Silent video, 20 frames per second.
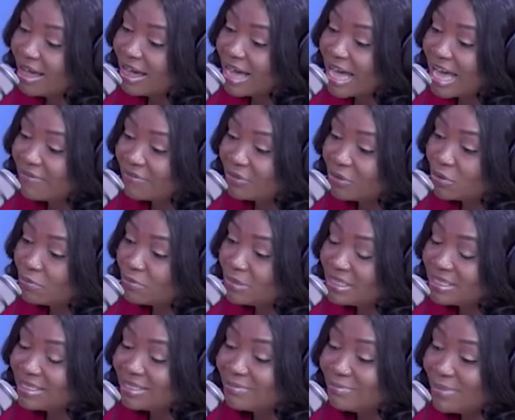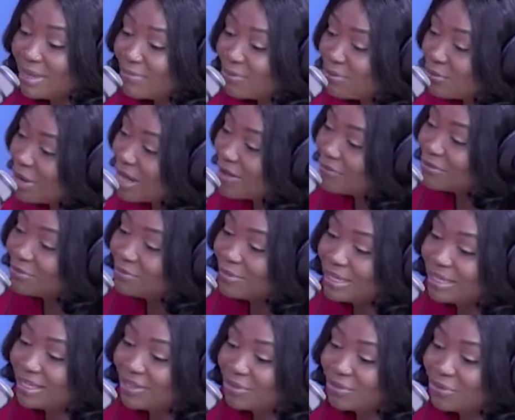having your meetings, maybe you have to
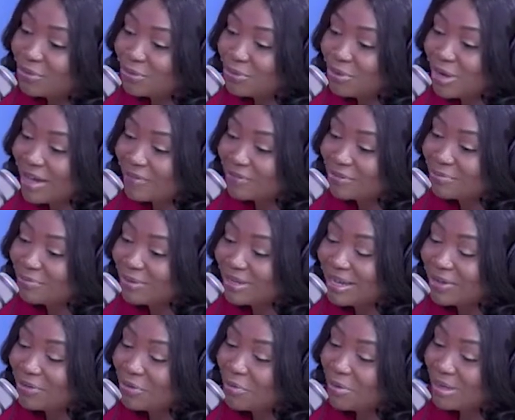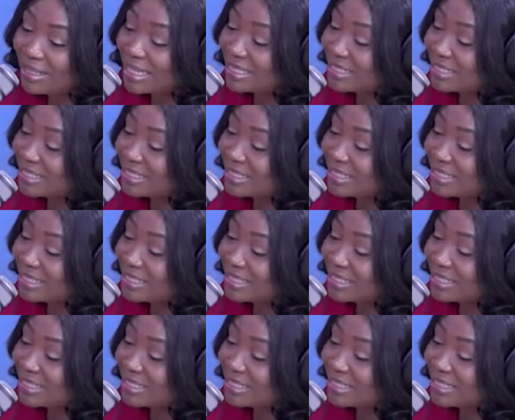bring out